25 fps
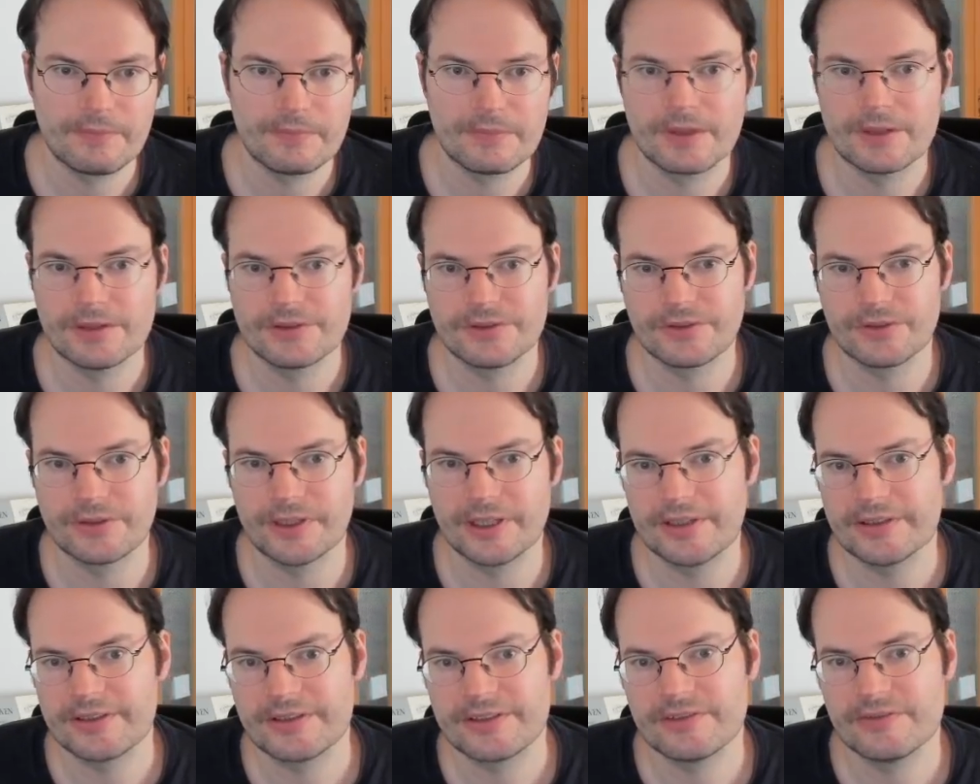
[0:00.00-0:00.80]
So
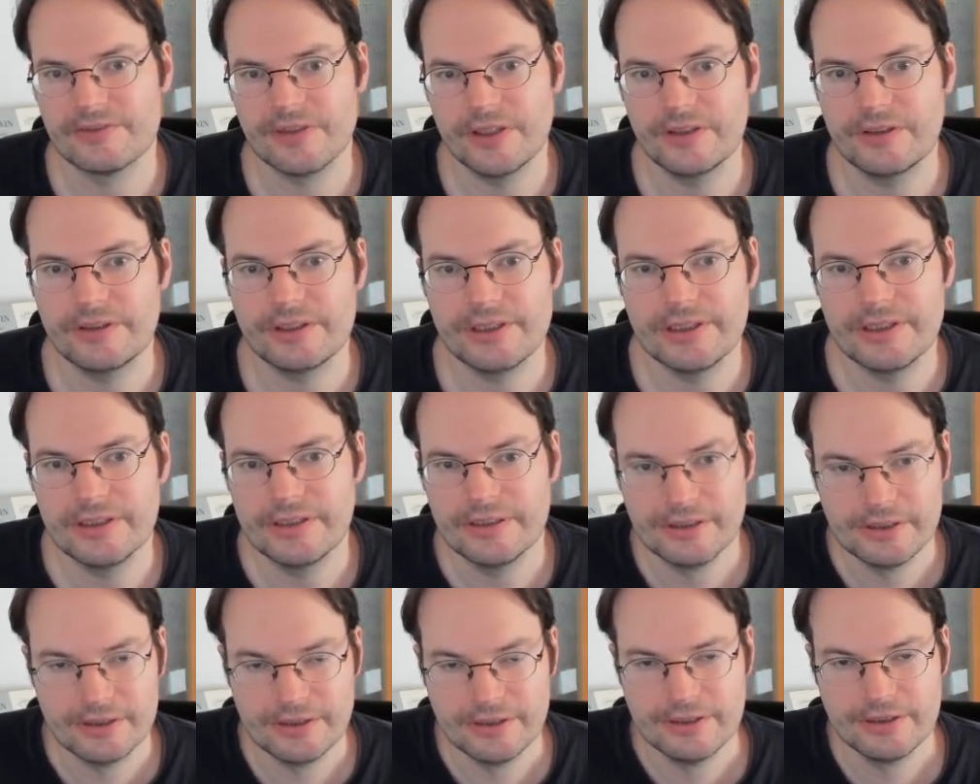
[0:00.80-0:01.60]
that is a
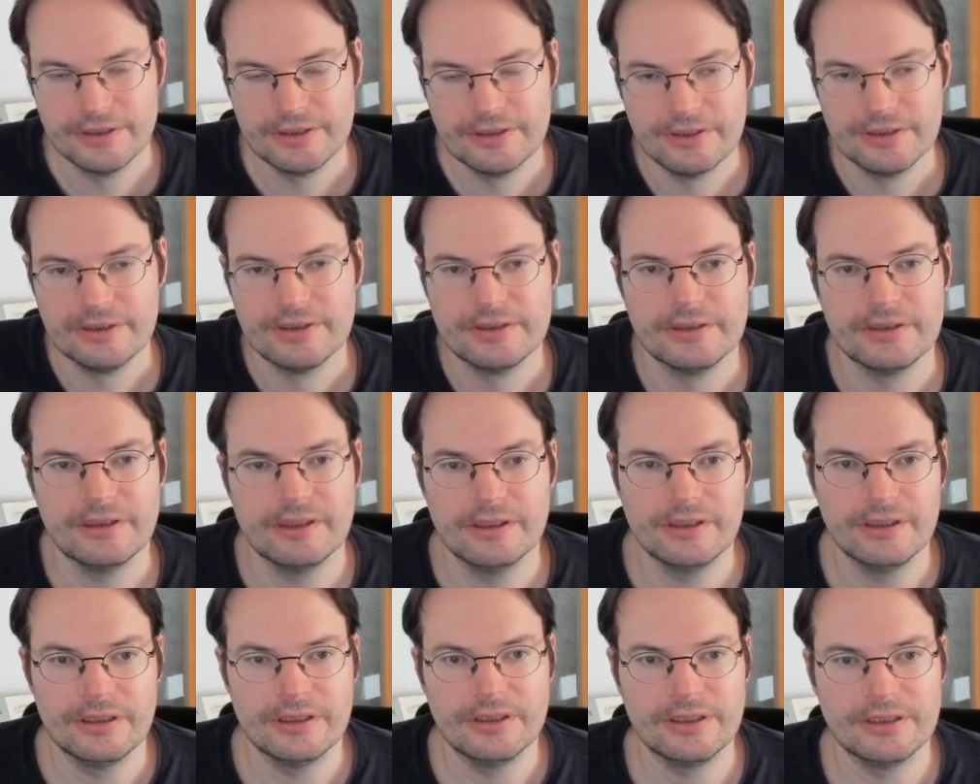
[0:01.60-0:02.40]
very
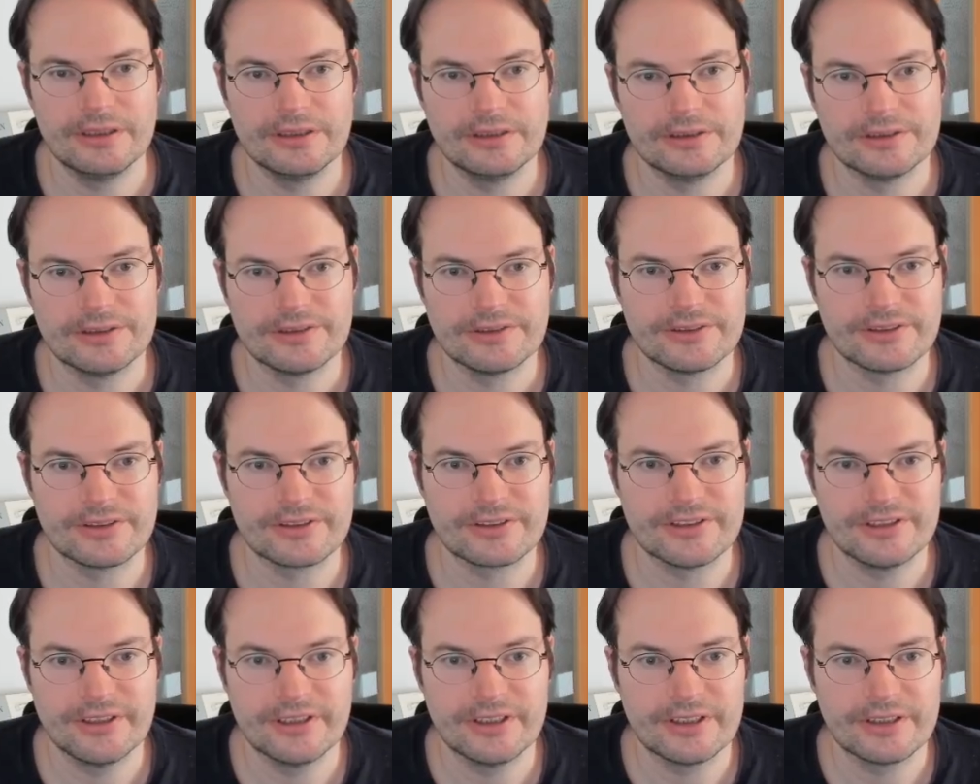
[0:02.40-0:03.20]

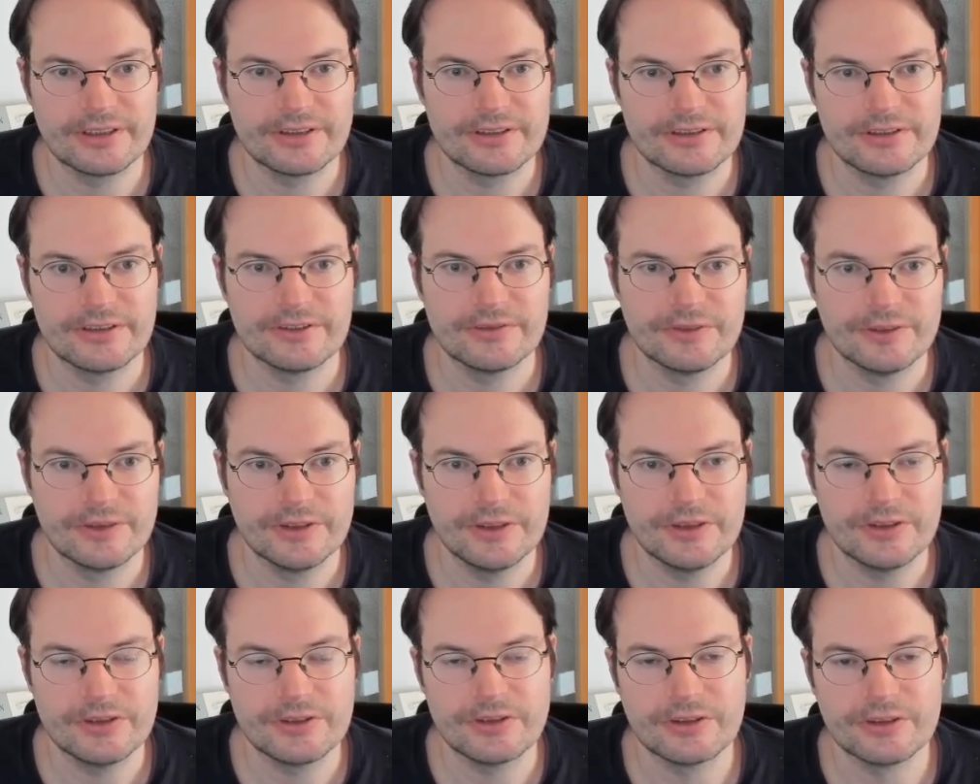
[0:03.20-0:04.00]
succinct
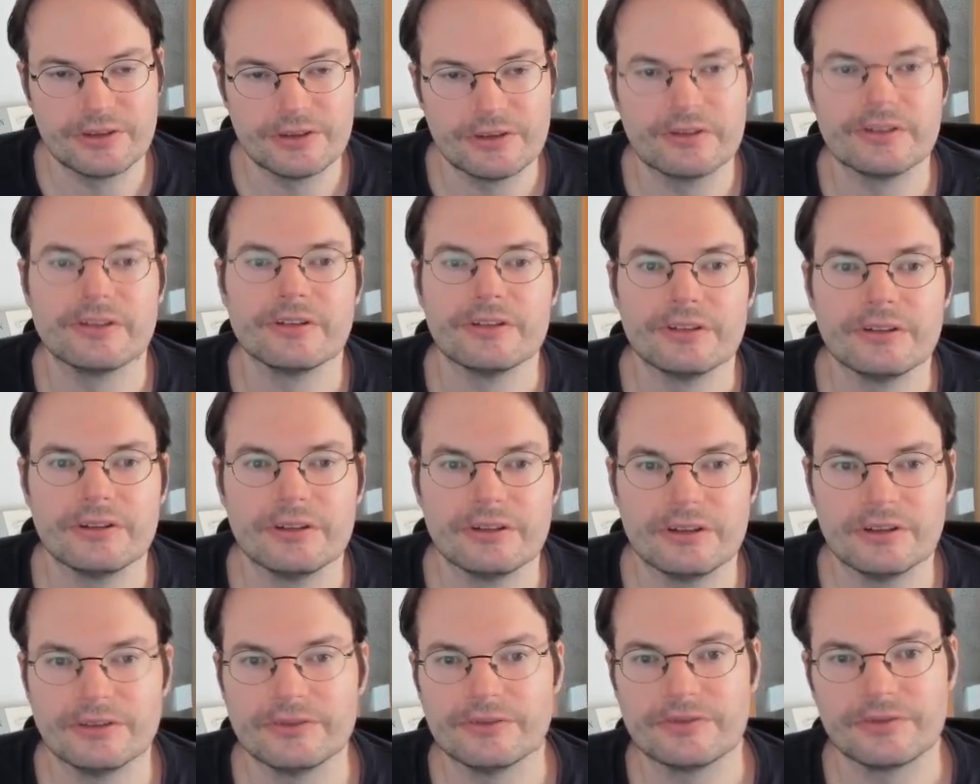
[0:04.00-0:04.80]
definition
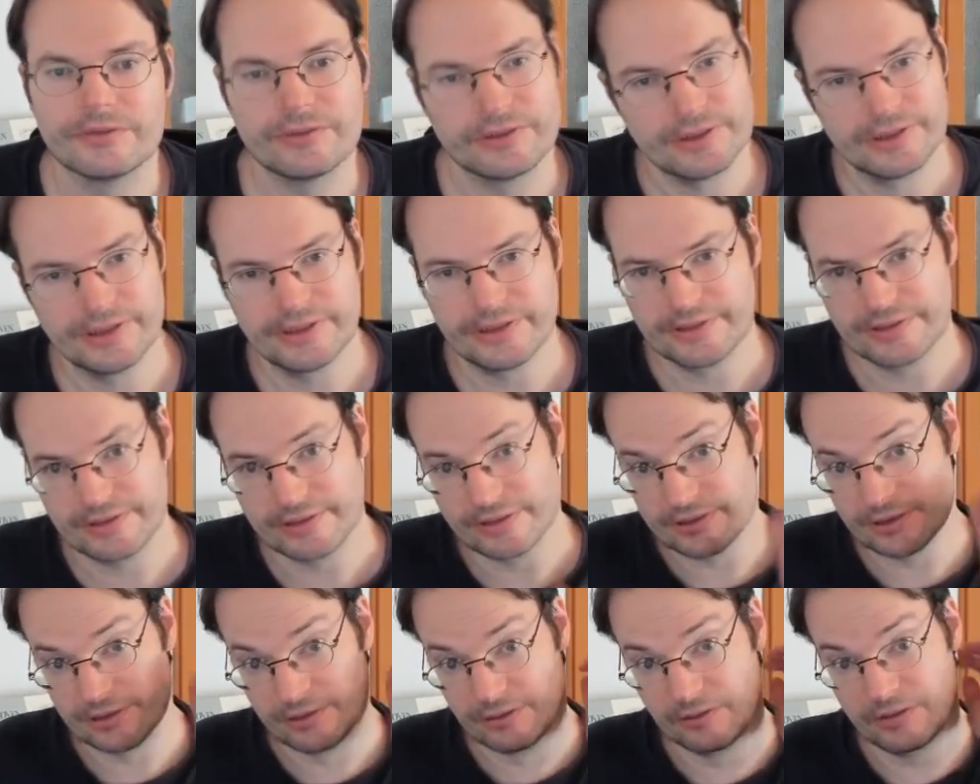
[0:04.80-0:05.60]
of this
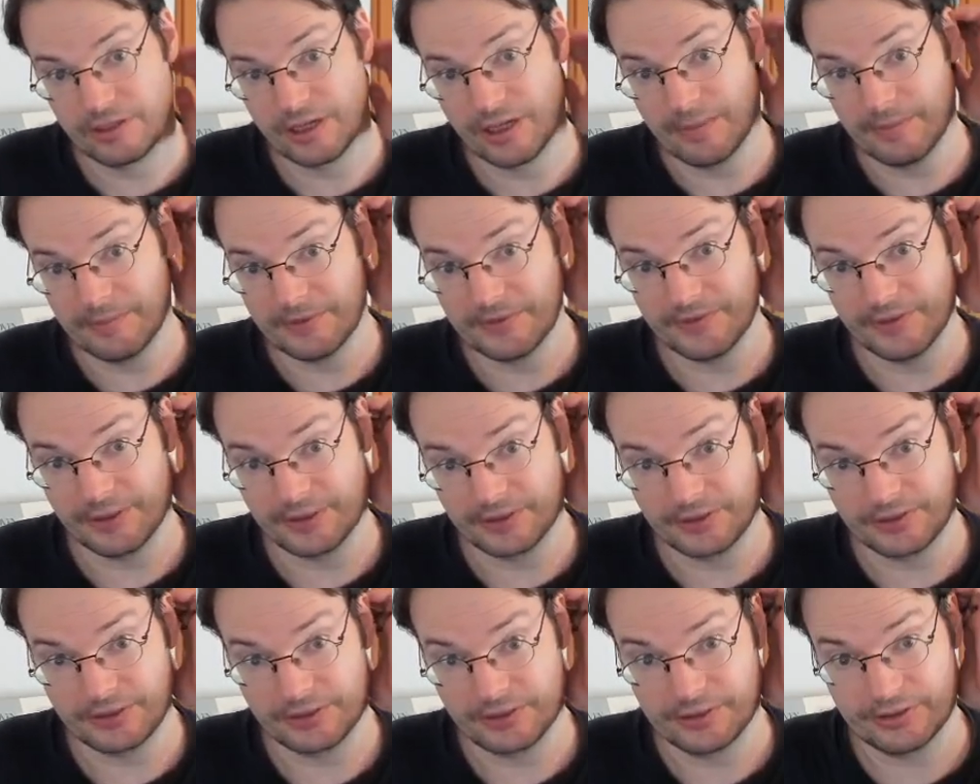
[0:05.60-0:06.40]
lookups
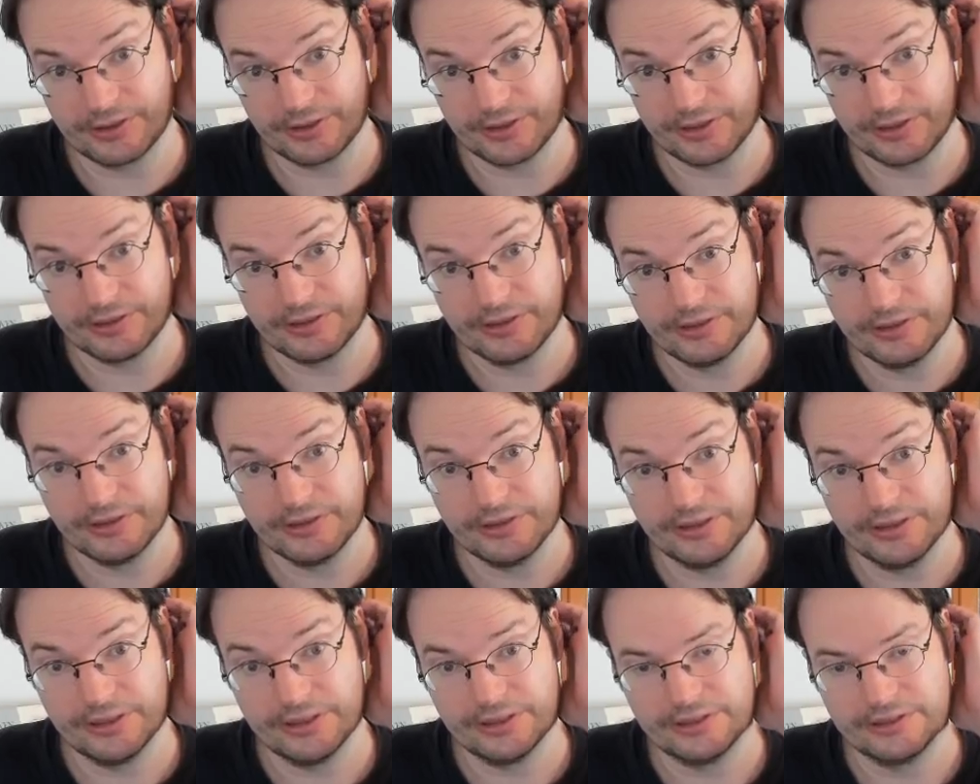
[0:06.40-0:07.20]
function that
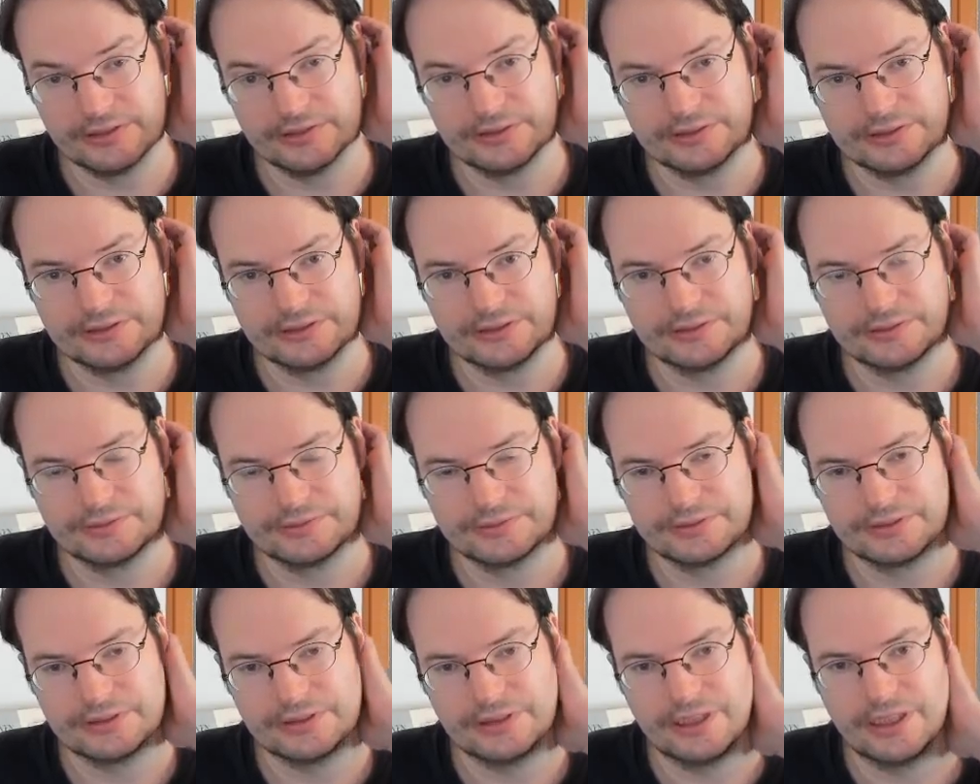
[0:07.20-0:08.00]
I
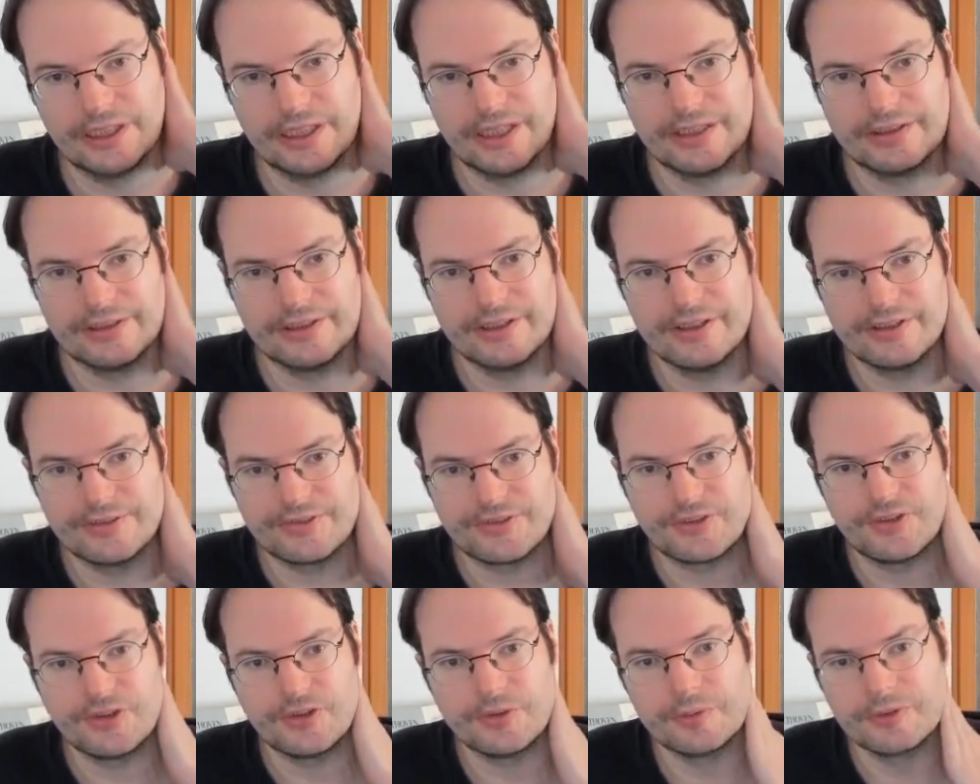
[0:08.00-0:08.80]
had
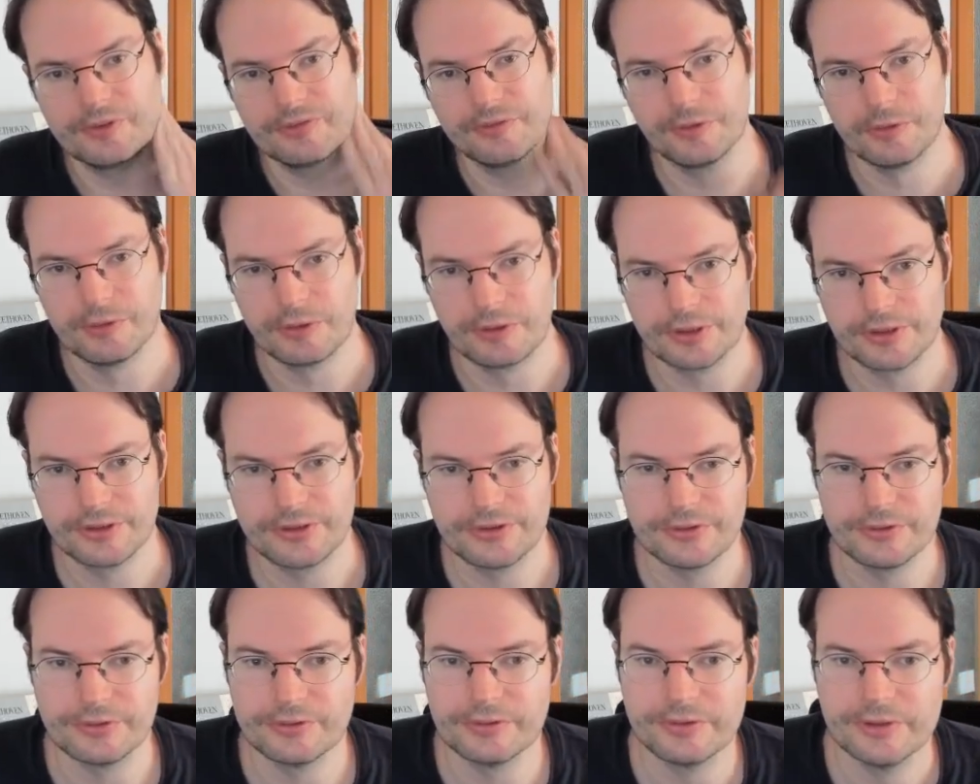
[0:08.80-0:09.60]
asked you before
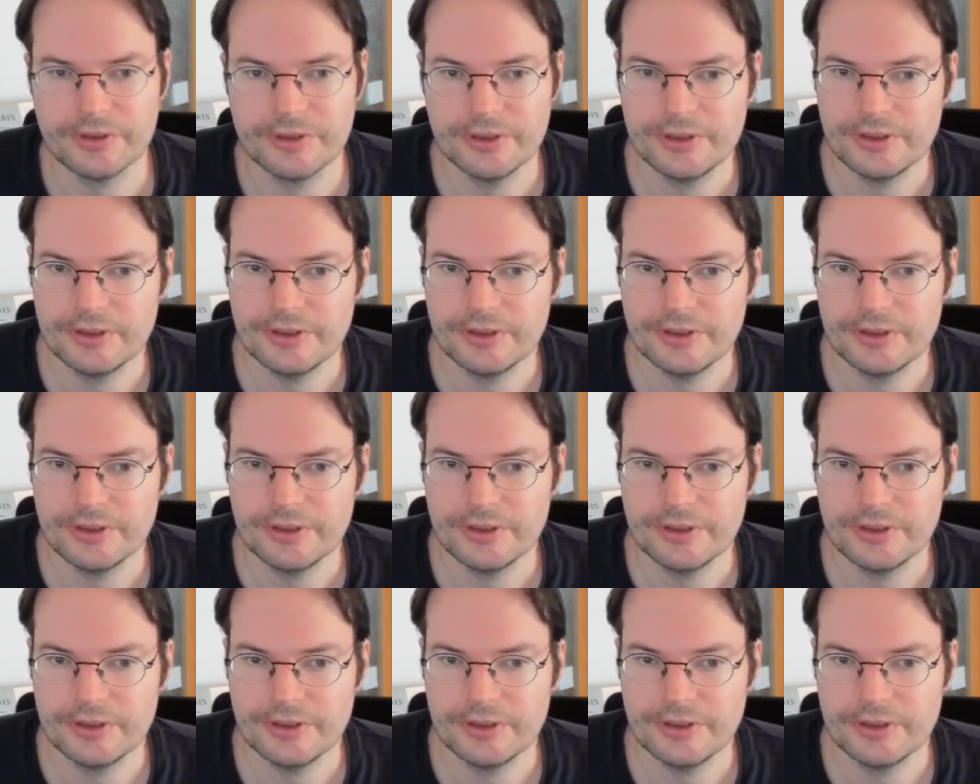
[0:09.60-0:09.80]
to